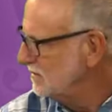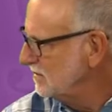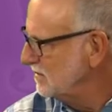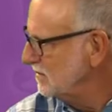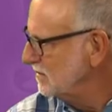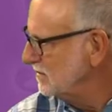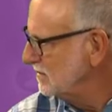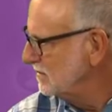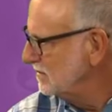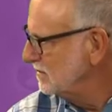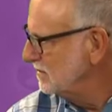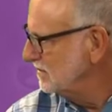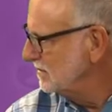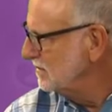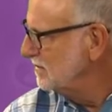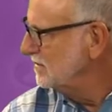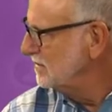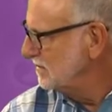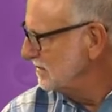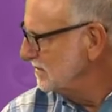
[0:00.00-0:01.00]

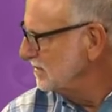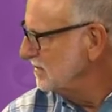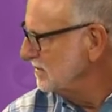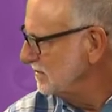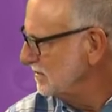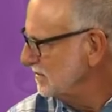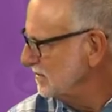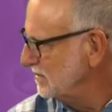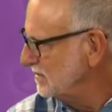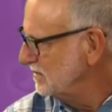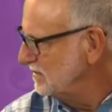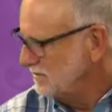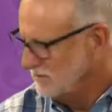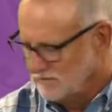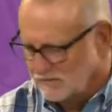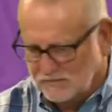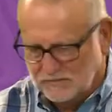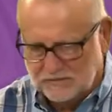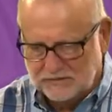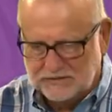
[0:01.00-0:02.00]

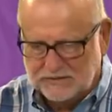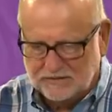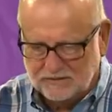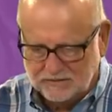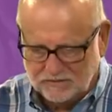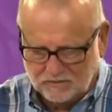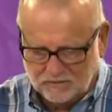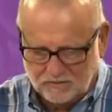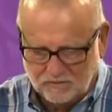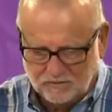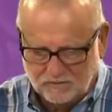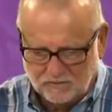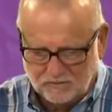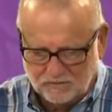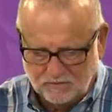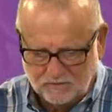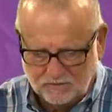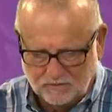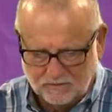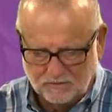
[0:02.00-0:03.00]

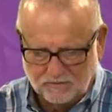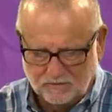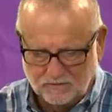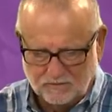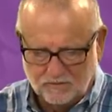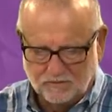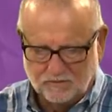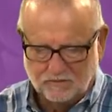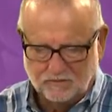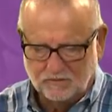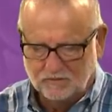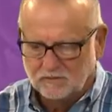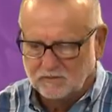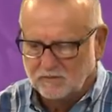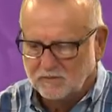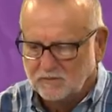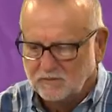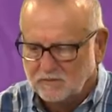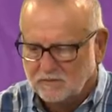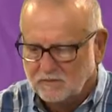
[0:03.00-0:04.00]

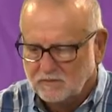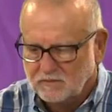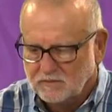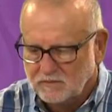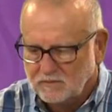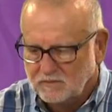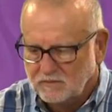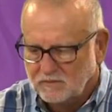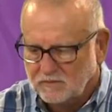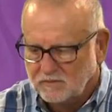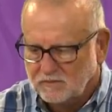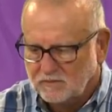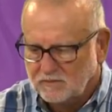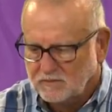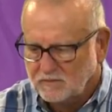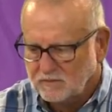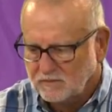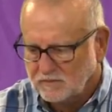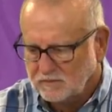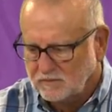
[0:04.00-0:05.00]

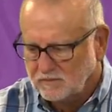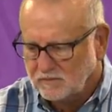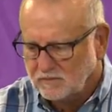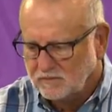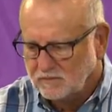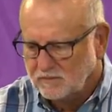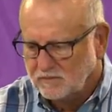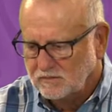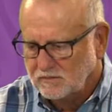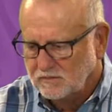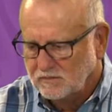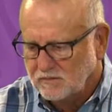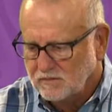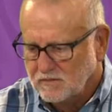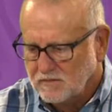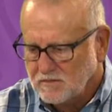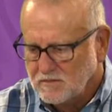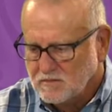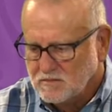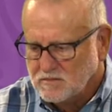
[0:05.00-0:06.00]

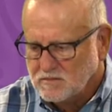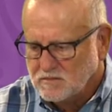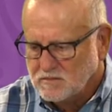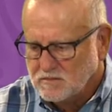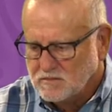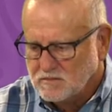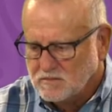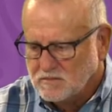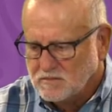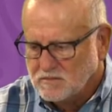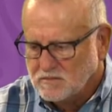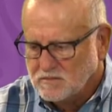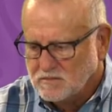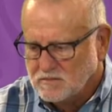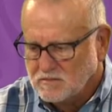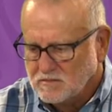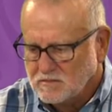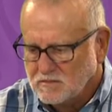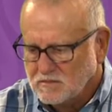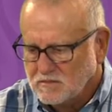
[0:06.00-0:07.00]

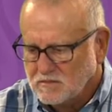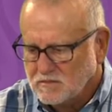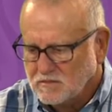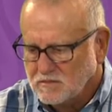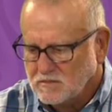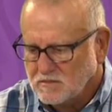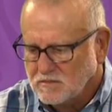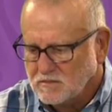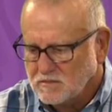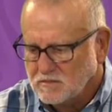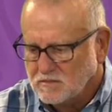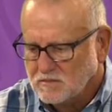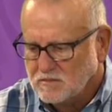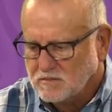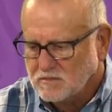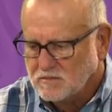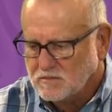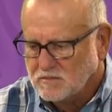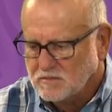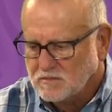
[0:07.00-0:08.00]
(silent)